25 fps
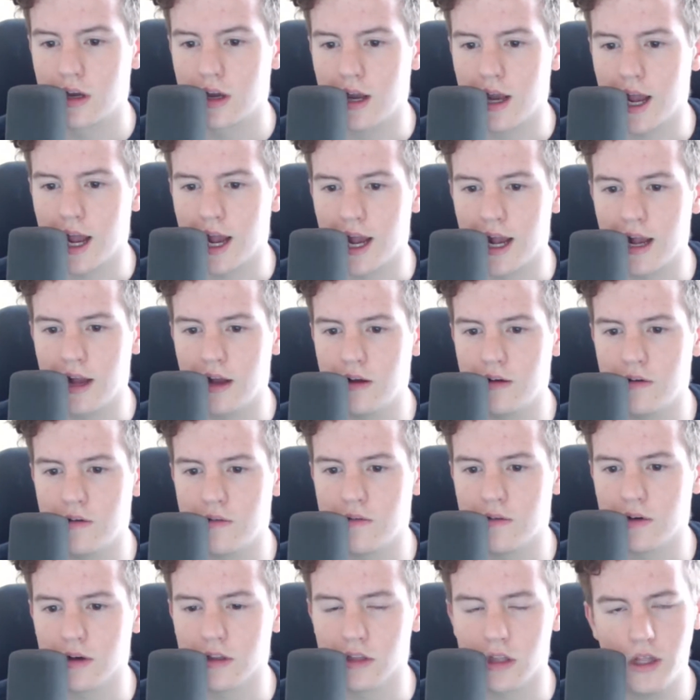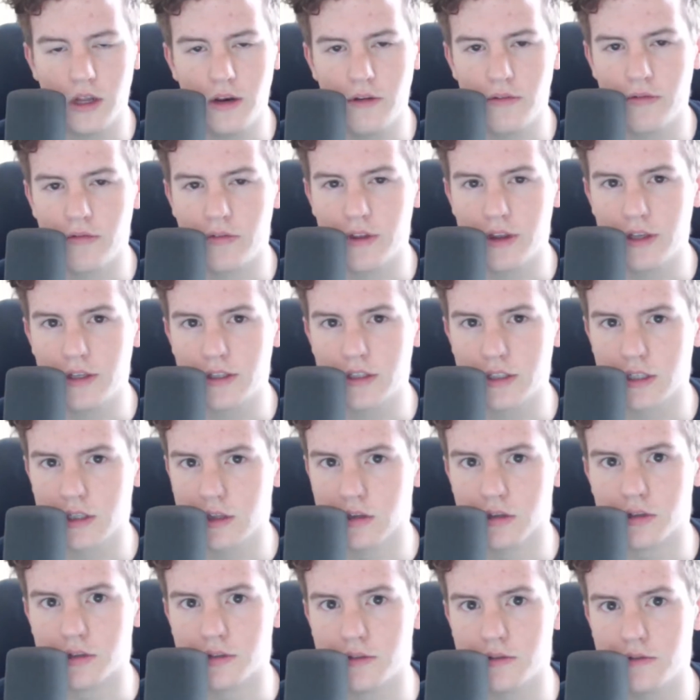have a lot of things to
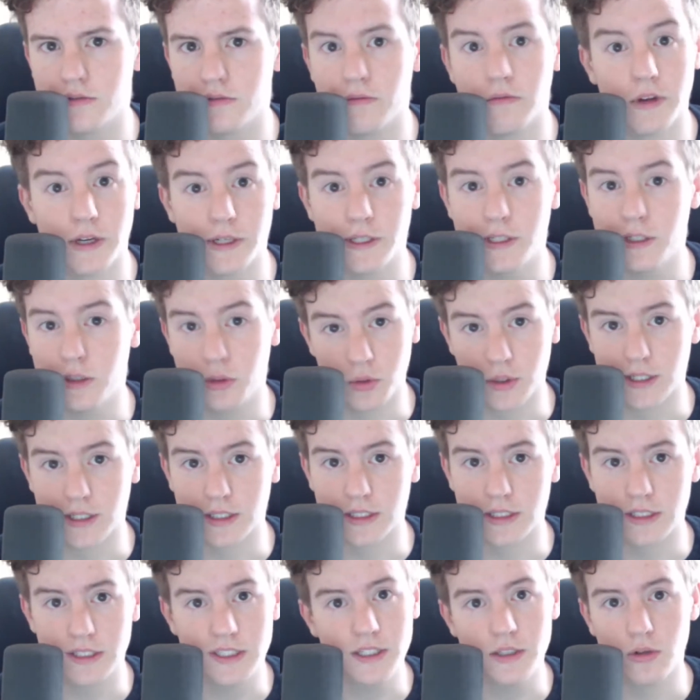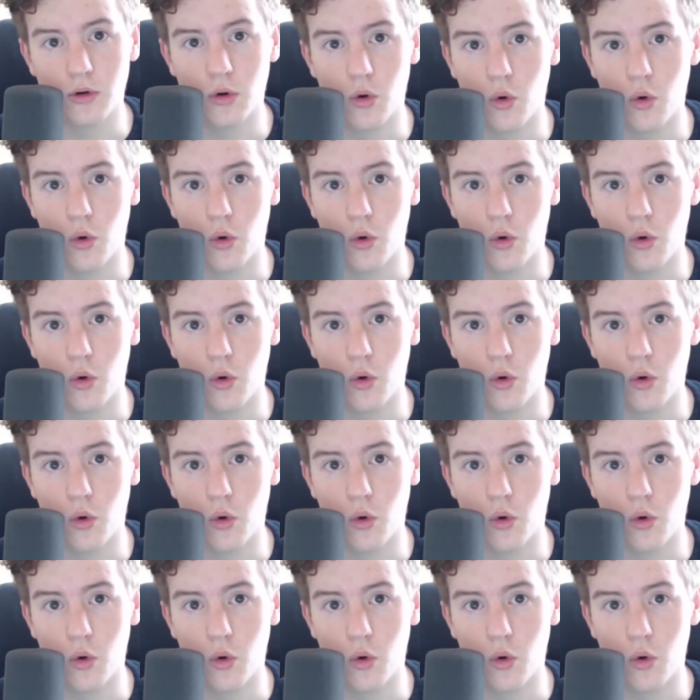learn very quickly